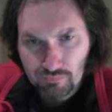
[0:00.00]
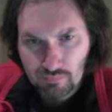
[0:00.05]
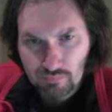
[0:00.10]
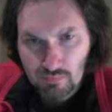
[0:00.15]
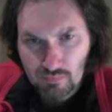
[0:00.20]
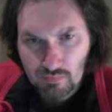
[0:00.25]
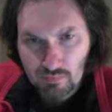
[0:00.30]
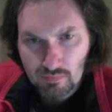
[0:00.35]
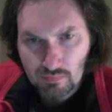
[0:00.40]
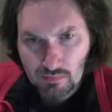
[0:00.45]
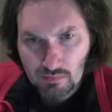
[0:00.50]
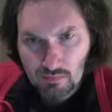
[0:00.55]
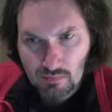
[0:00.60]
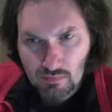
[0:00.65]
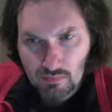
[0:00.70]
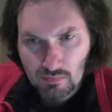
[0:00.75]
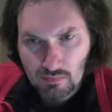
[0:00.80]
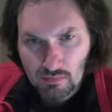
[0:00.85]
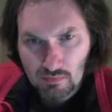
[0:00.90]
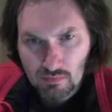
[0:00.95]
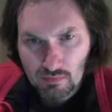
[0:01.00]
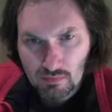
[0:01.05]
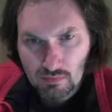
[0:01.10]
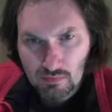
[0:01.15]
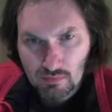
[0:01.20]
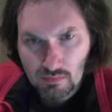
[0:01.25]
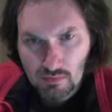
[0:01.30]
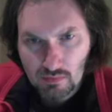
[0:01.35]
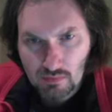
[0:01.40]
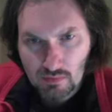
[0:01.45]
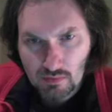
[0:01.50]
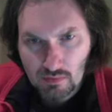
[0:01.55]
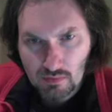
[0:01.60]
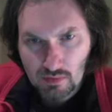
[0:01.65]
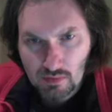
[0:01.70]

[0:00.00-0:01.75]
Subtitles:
No one is speaking in this clip.